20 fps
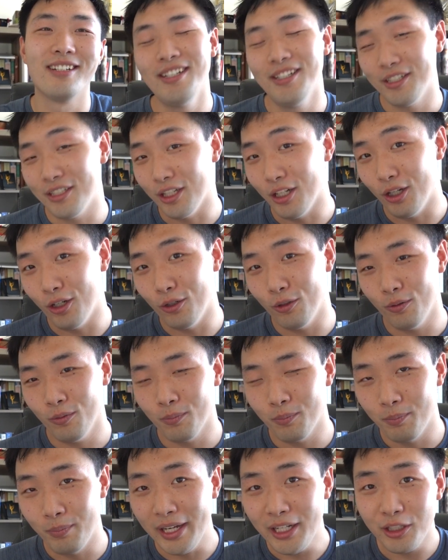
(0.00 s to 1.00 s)
So
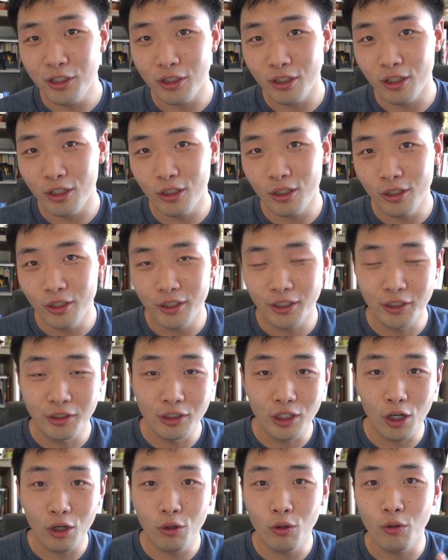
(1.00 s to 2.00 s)
make sure you
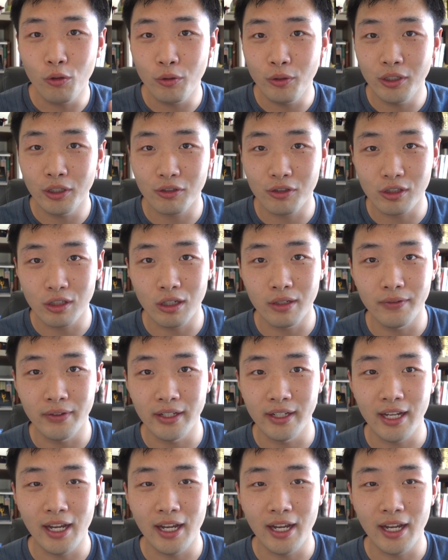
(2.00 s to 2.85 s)
know who you're serving.